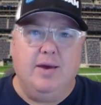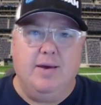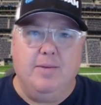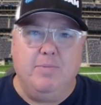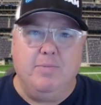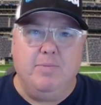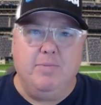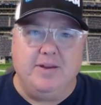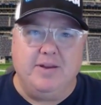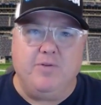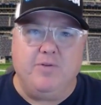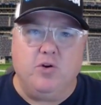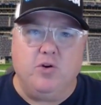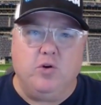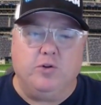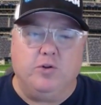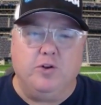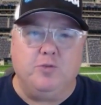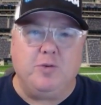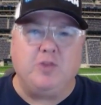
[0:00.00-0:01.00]
be
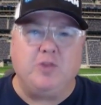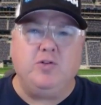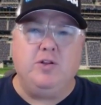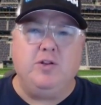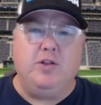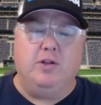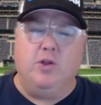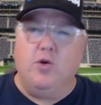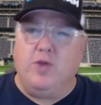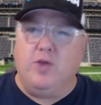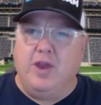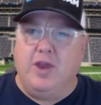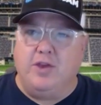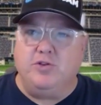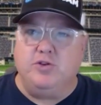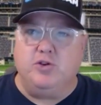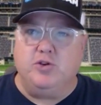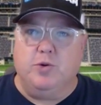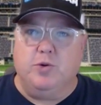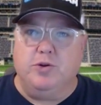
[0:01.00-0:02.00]
difficult, especially in the
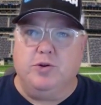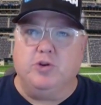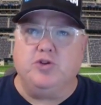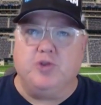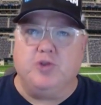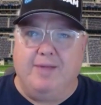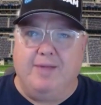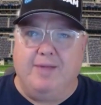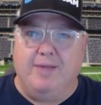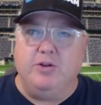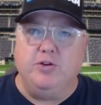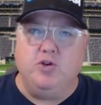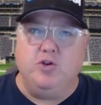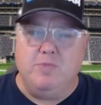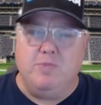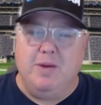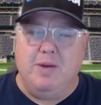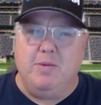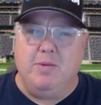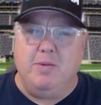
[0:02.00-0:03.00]
locations where they're traveling to,
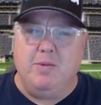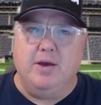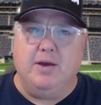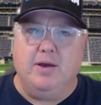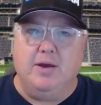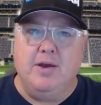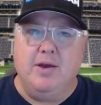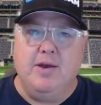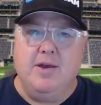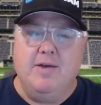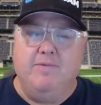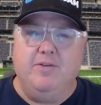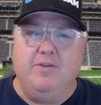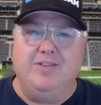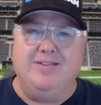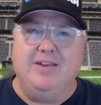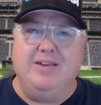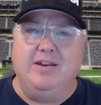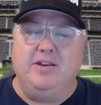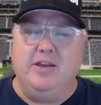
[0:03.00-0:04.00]
maybe
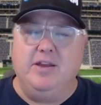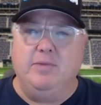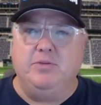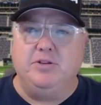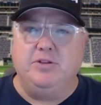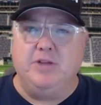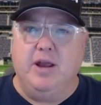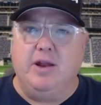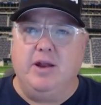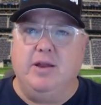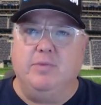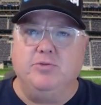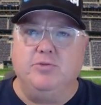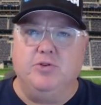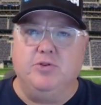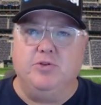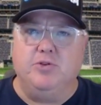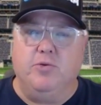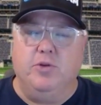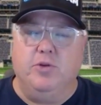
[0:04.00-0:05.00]
visiting team stadiums
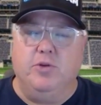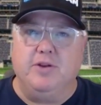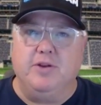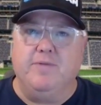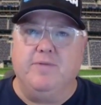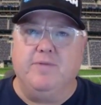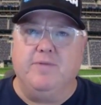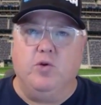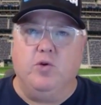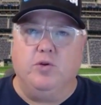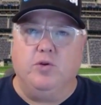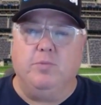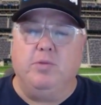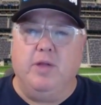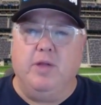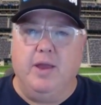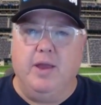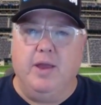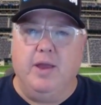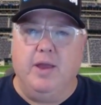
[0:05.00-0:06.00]
that are really difficult to
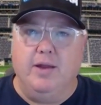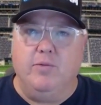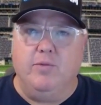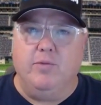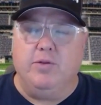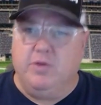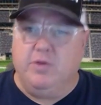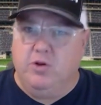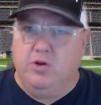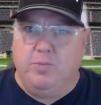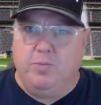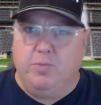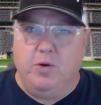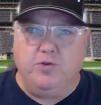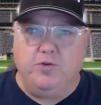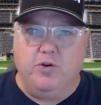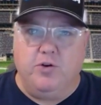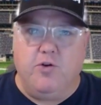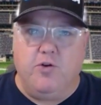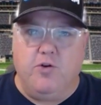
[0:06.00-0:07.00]
play in with
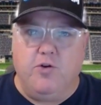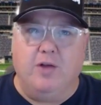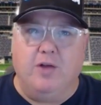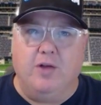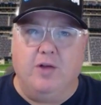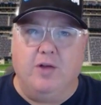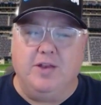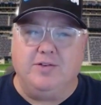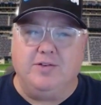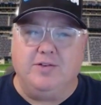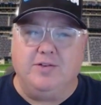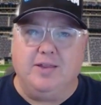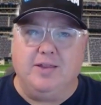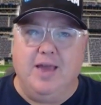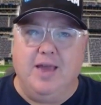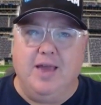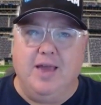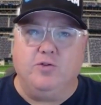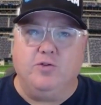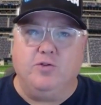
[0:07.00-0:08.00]
opposing crowds, things like
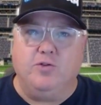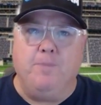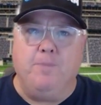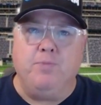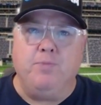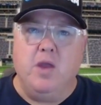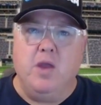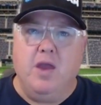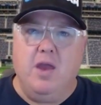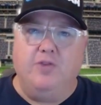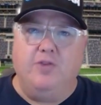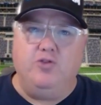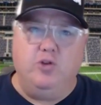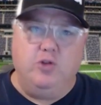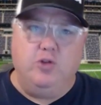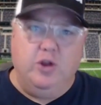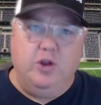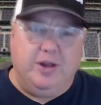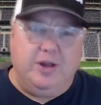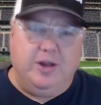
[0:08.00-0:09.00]
that. So as you
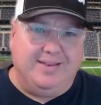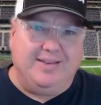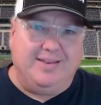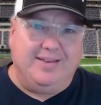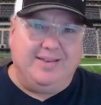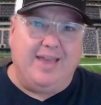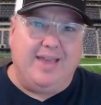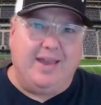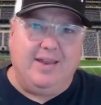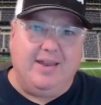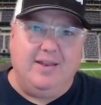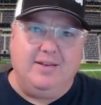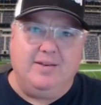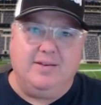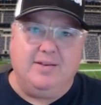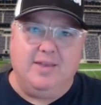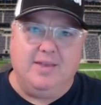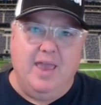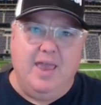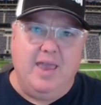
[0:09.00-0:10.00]
look at the second
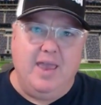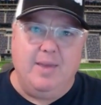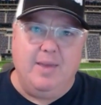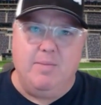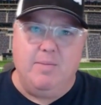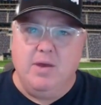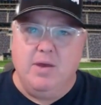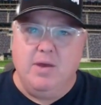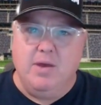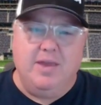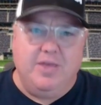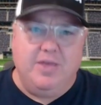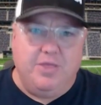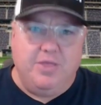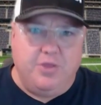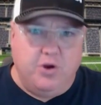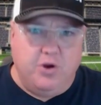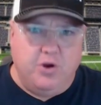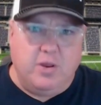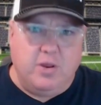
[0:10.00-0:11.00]
game,
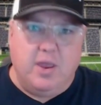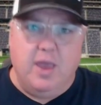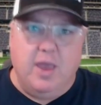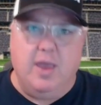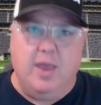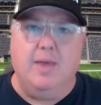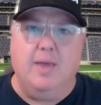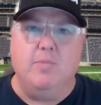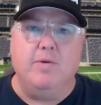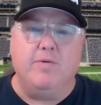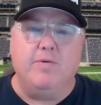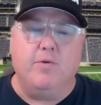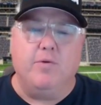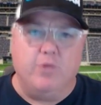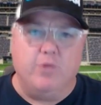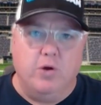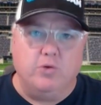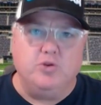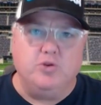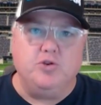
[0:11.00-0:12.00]
third game of a
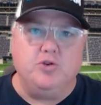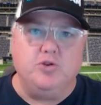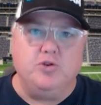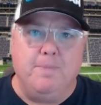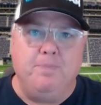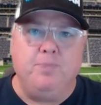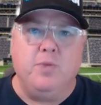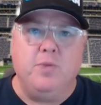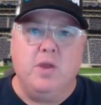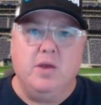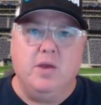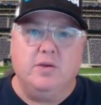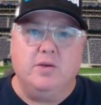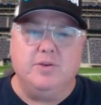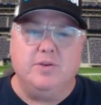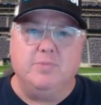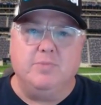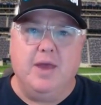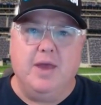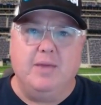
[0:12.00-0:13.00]
road trip,
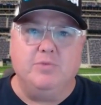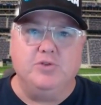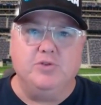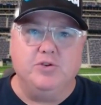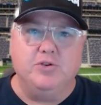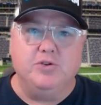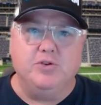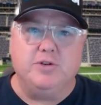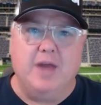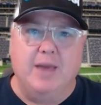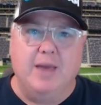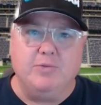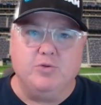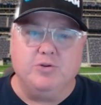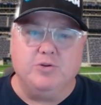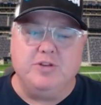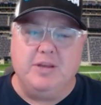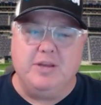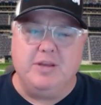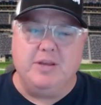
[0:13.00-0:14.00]
sometimes those are times
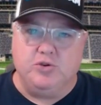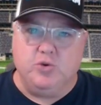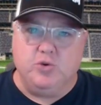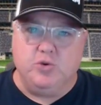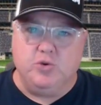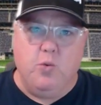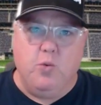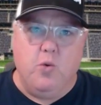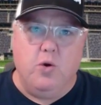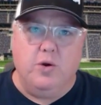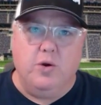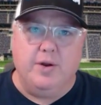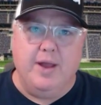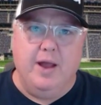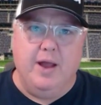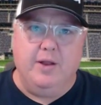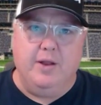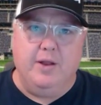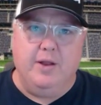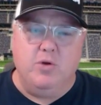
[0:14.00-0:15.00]
where teams are sort of worn
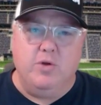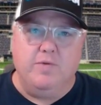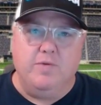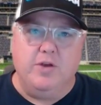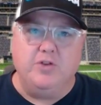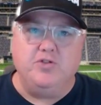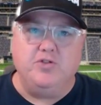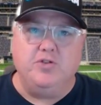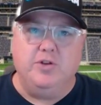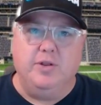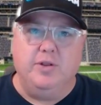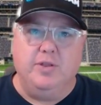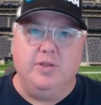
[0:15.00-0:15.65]
down. The motivation